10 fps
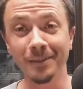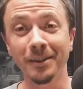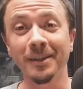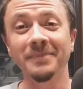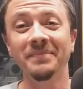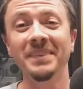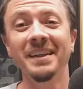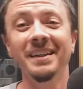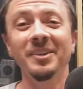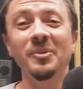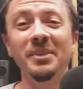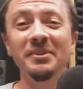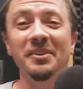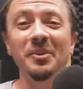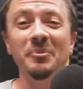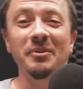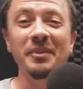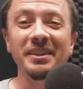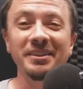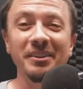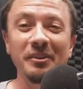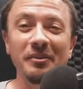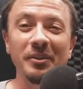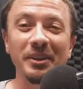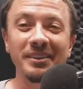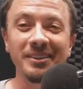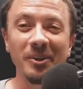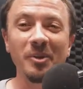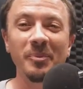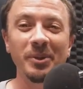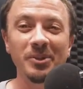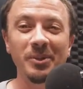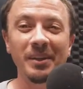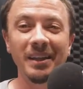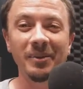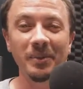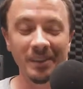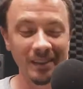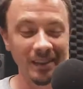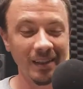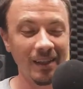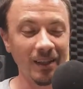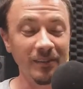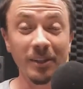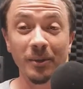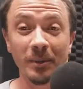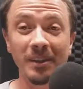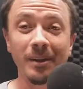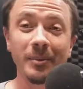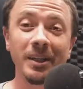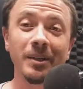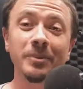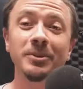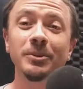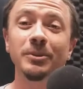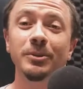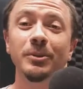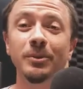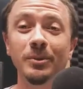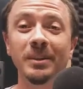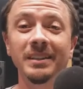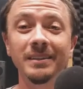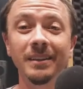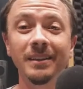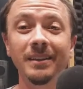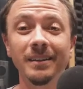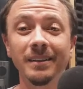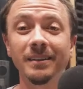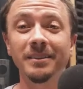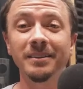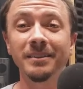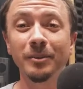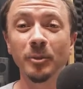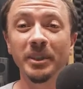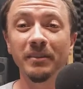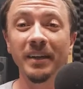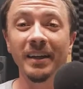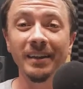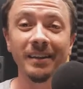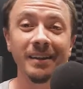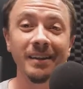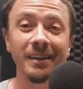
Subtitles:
There. A little bit of an old professor there for you, so hope you enjoy that one. I'll have another one coming up soon, too, that's a little bit of a